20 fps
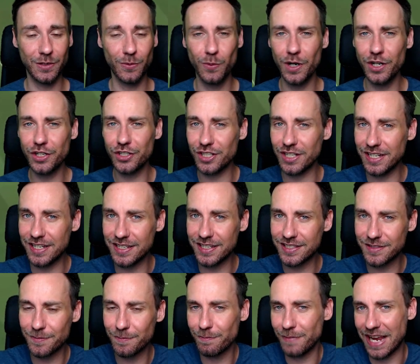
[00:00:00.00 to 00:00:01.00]
which
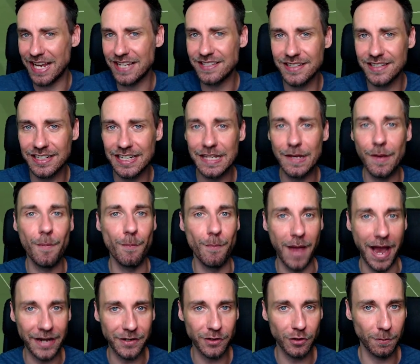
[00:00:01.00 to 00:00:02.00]
is basically
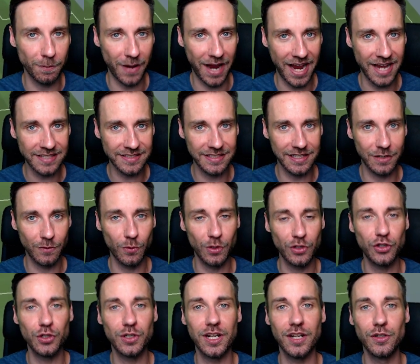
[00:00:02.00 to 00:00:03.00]
manual passing, which
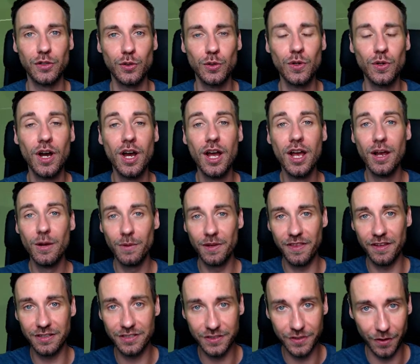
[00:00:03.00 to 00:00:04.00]
you can do with
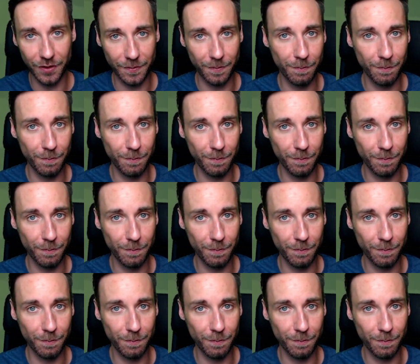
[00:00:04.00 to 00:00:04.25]
a certain